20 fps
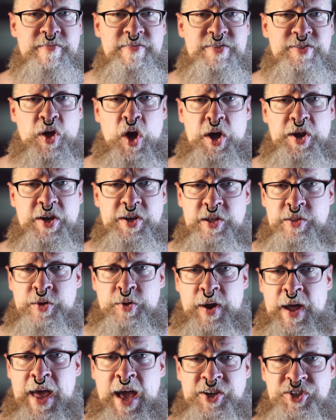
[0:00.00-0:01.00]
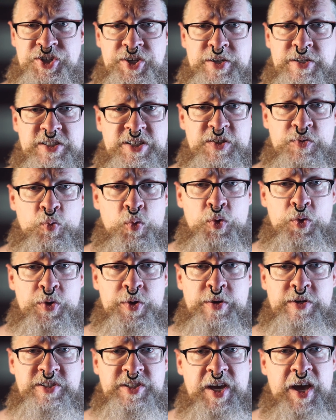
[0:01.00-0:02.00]
of thought into their actions and
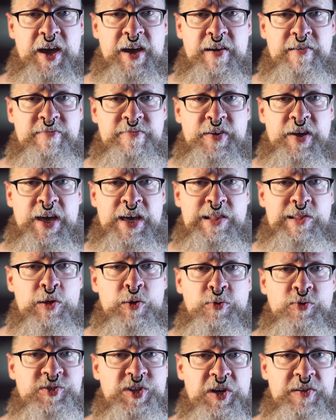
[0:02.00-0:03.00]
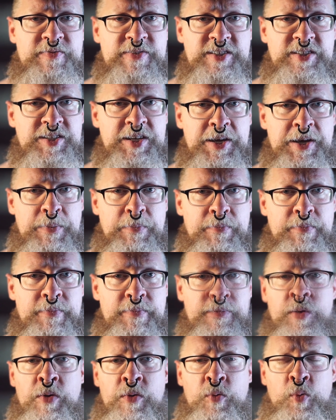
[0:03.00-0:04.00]
words have a low self esteem?
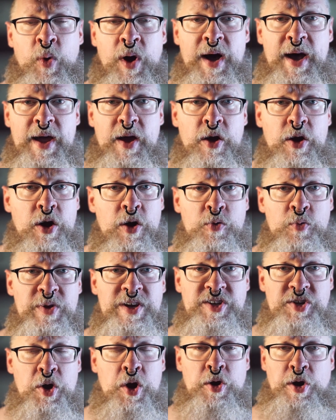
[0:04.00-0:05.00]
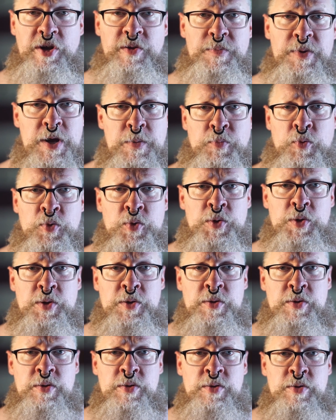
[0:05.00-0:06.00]
Why are retarded people
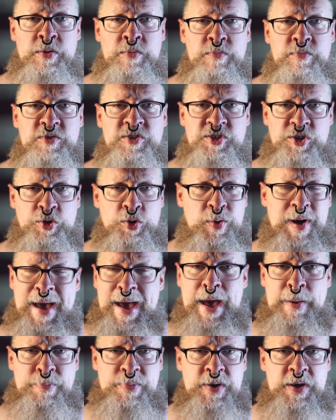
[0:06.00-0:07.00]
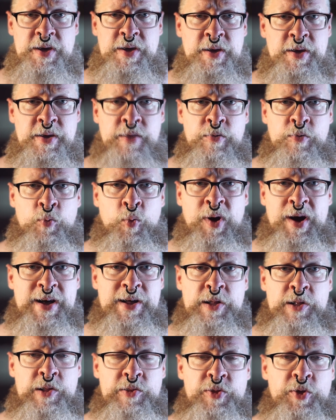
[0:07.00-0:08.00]
so happy,
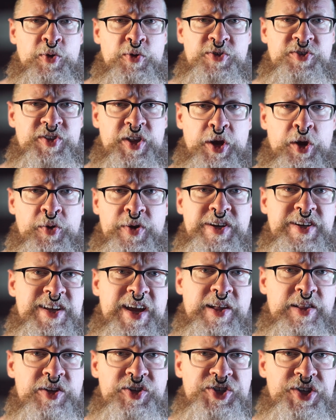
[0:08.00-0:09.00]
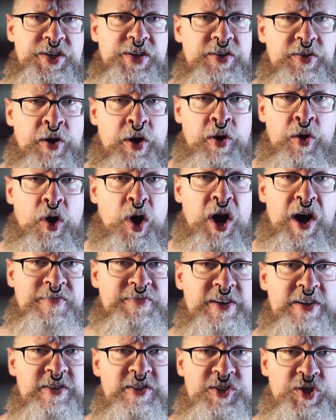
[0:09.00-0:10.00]
while those that are intelligent are
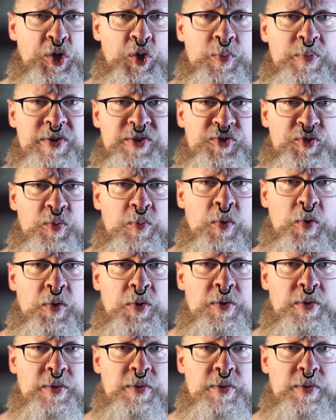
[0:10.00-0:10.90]
often so miserable?